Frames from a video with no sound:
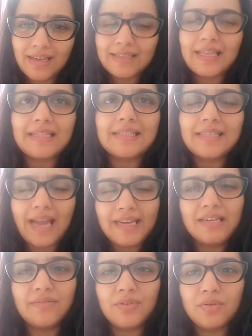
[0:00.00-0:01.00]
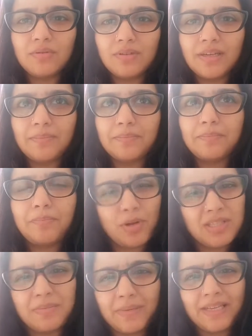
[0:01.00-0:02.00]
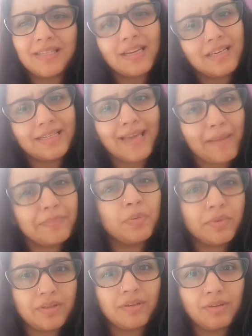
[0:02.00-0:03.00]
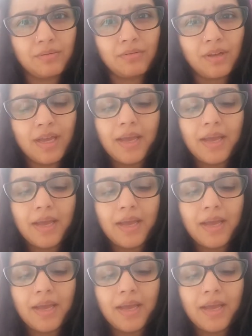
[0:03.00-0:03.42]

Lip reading: That side of you possibly is untapped within you,